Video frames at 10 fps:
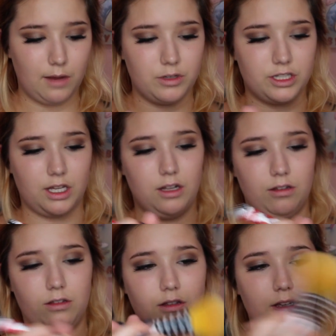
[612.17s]
I'm just gonna
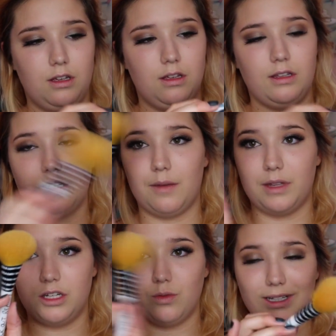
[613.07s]
tap
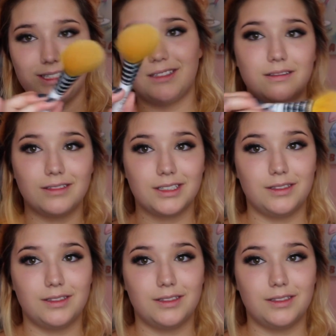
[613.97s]
that in twice,